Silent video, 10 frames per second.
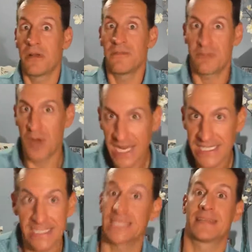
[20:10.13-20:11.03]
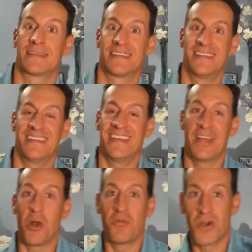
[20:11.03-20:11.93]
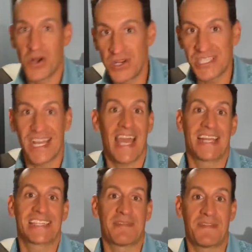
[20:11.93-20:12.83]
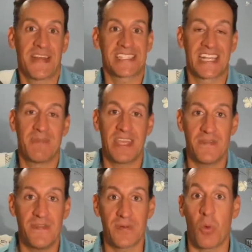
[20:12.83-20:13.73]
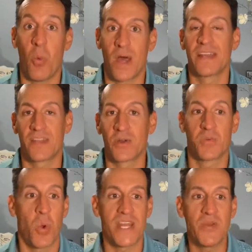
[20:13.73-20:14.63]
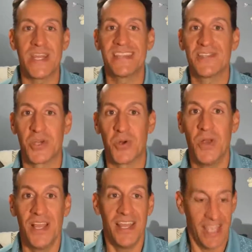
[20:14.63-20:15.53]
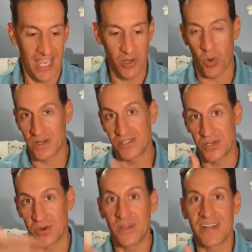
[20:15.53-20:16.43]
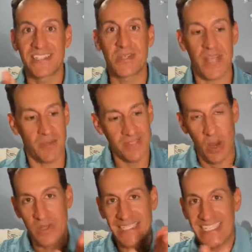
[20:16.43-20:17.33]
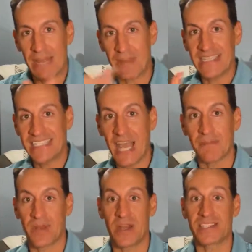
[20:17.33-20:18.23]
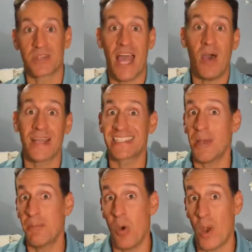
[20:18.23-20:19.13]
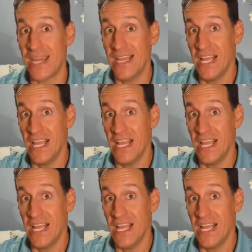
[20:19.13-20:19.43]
practice it. You know, rehearse it ahead of time if that's going to make you feel better. What, in other words, what do you need to do in order to? Like, so I'm going step by step. All right. So now at some point,